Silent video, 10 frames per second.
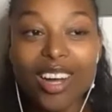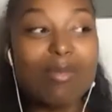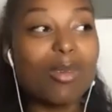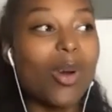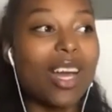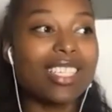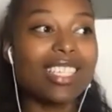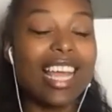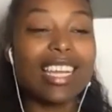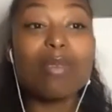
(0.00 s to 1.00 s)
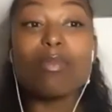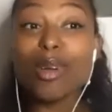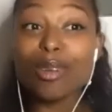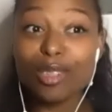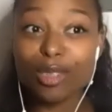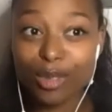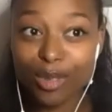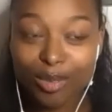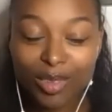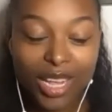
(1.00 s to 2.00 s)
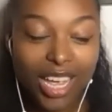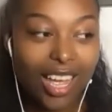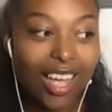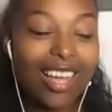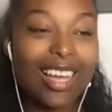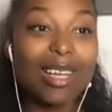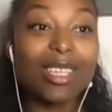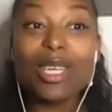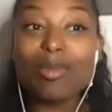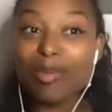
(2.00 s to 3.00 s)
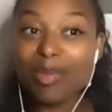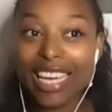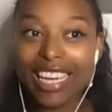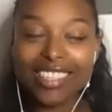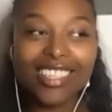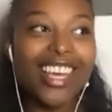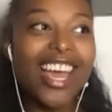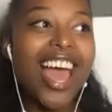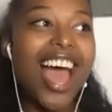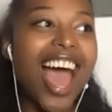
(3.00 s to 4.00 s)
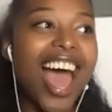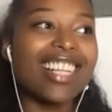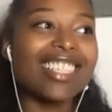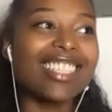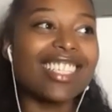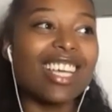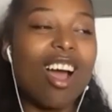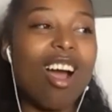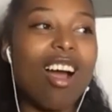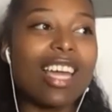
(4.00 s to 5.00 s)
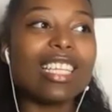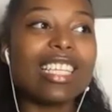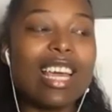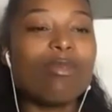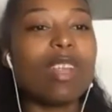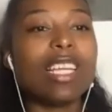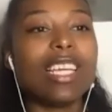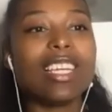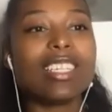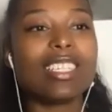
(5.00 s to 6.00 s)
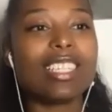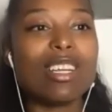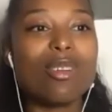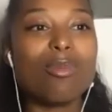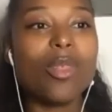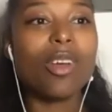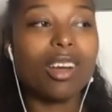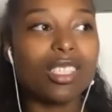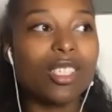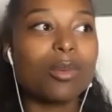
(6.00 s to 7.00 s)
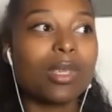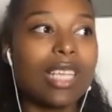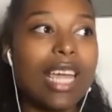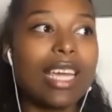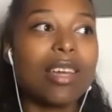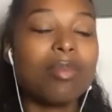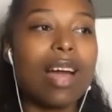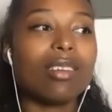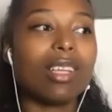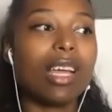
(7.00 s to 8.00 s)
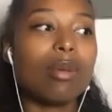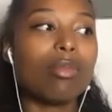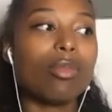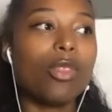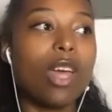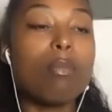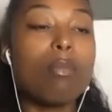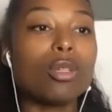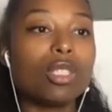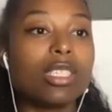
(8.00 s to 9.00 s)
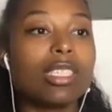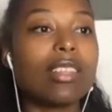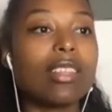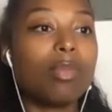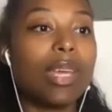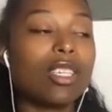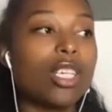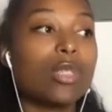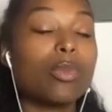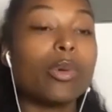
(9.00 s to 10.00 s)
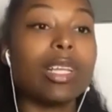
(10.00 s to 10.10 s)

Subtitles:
I'm quite an emotional human being, and I definitely understand what the article was saying about the emotions that the pictures will